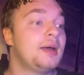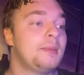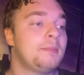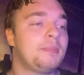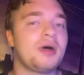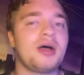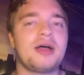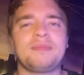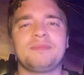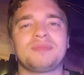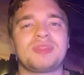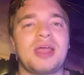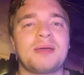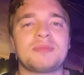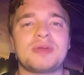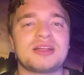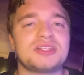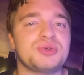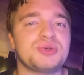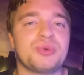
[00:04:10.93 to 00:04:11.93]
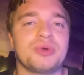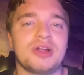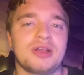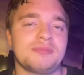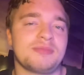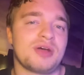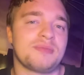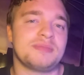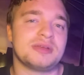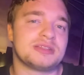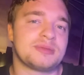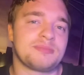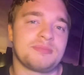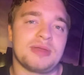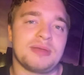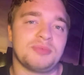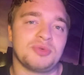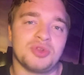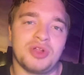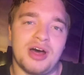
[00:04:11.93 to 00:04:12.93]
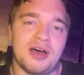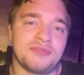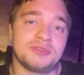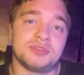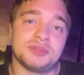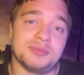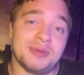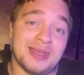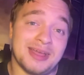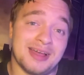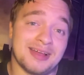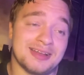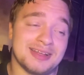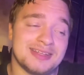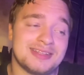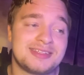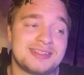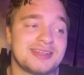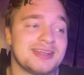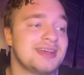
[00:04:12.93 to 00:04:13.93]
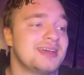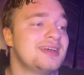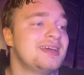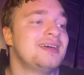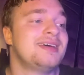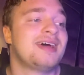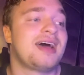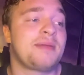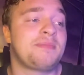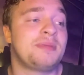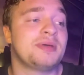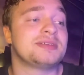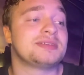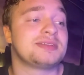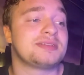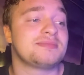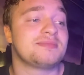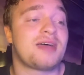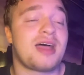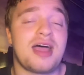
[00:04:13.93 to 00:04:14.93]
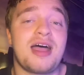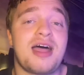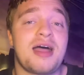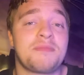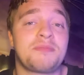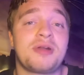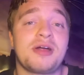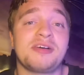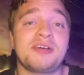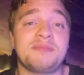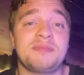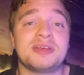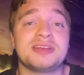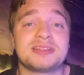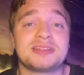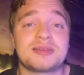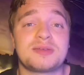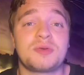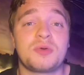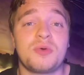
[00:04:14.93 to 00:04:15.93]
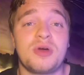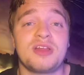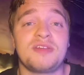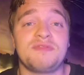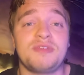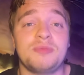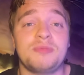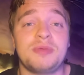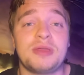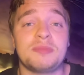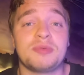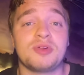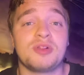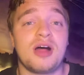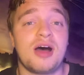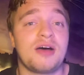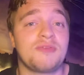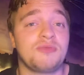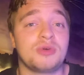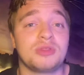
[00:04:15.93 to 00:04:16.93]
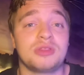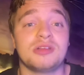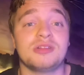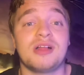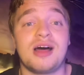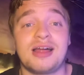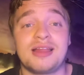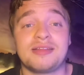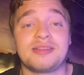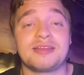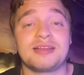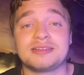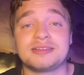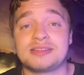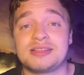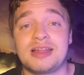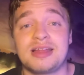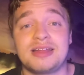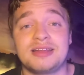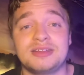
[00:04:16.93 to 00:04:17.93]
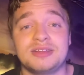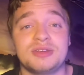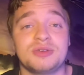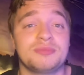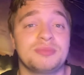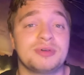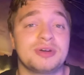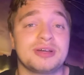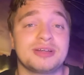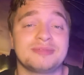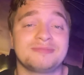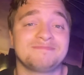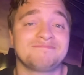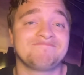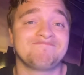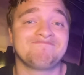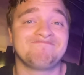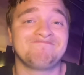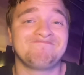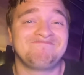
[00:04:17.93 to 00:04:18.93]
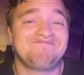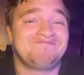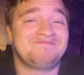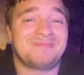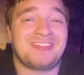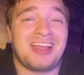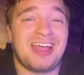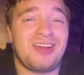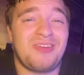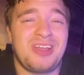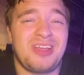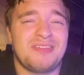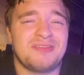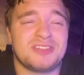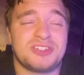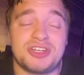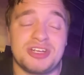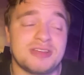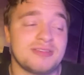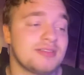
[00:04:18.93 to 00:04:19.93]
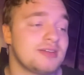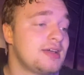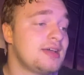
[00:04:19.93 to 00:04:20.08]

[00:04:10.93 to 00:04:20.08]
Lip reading: but I'm not too worried about pissing people off, to be honest. I probably piss quite a few people off with a lot of things that I do, but I don't give a shit.